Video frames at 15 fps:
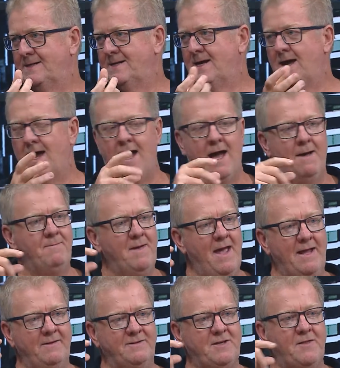exactly.
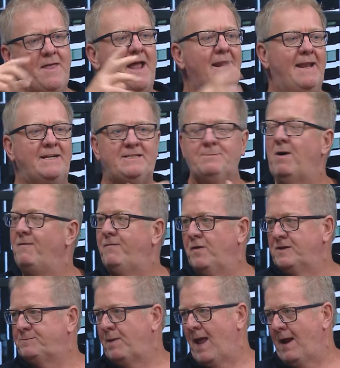And so that led to my
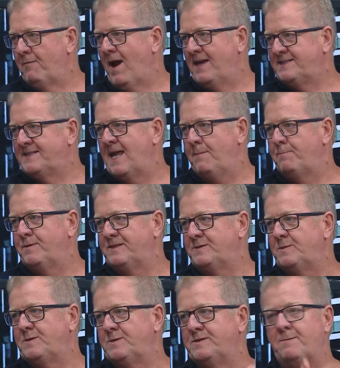first play, Raise
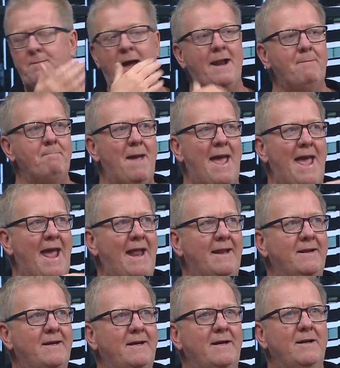Tempest, which was about a
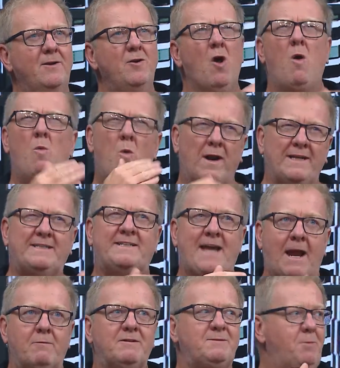man not wanting to
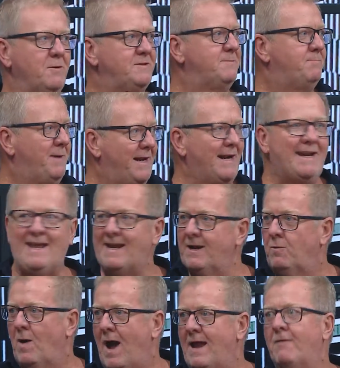take responsibility in
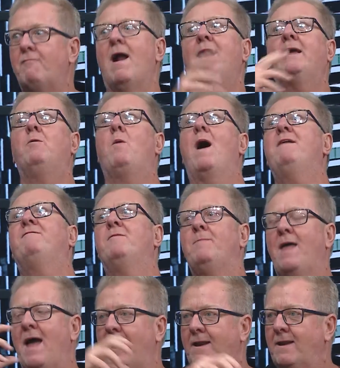a way and running away from
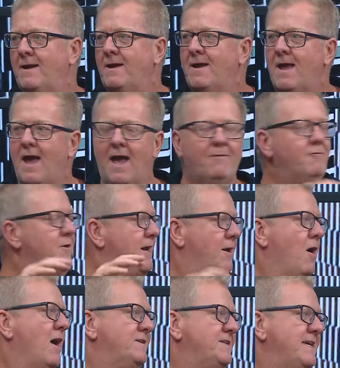that, and
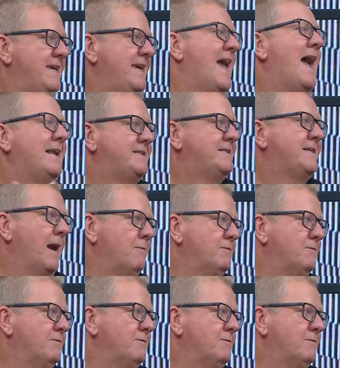realising he had to take